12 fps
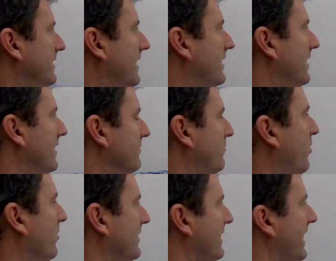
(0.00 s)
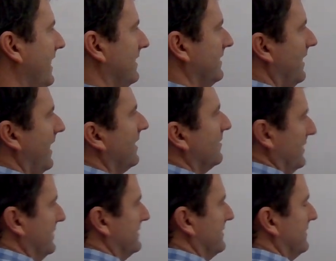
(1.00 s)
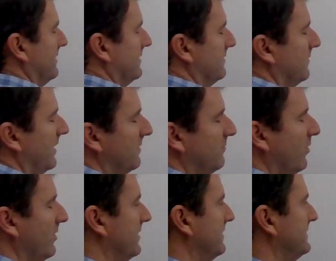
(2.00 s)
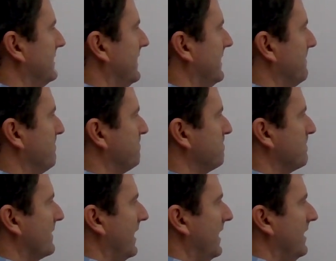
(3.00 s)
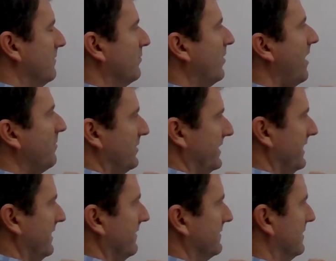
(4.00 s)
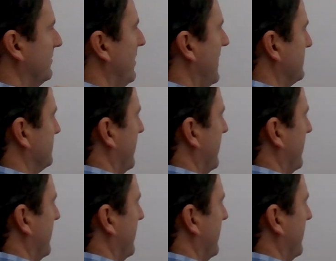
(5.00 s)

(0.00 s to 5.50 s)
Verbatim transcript: an, an, important element or an important um, property of the Laplace